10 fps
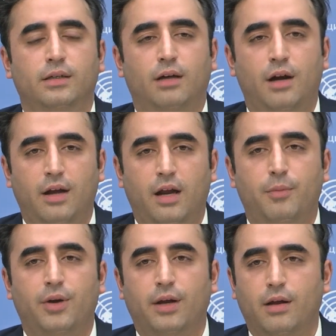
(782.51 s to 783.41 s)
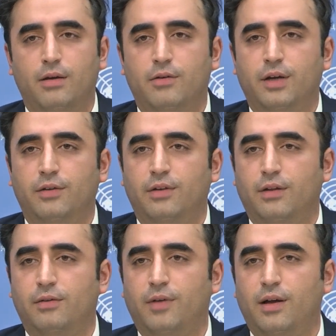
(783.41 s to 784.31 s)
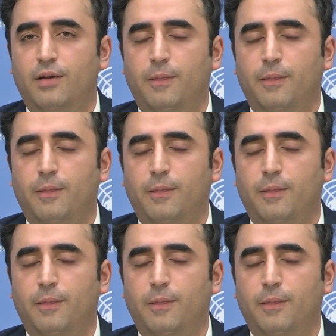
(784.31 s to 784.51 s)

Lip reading: our neighboring country has thus far